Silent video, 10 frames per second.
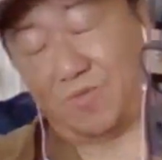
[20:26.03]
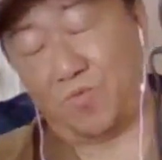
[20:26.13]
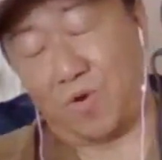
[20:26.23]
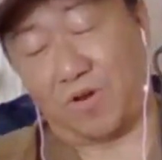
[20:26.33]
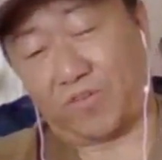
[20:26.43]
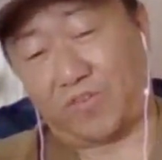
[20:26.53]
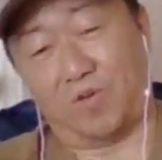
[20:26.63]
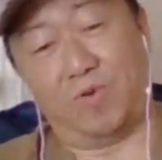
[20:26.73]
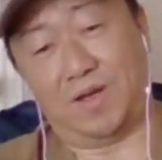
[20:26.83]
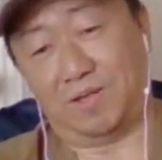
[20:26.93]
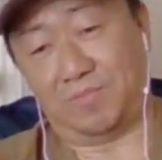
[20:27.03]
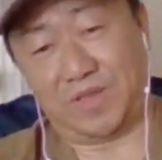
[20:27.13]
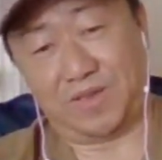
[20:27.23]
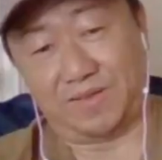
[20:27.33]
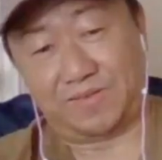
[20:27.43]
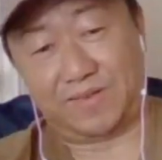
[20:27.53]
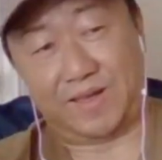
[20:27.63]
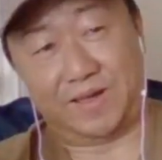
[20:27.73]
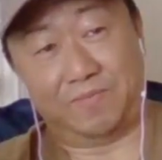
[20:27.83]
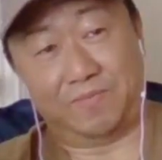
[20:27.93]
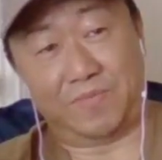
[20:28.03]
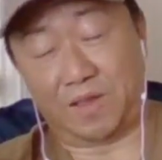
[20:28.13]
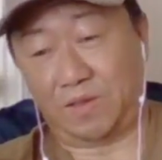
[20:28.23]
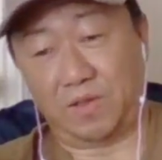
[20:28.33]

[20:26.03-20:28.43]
works so well because I'm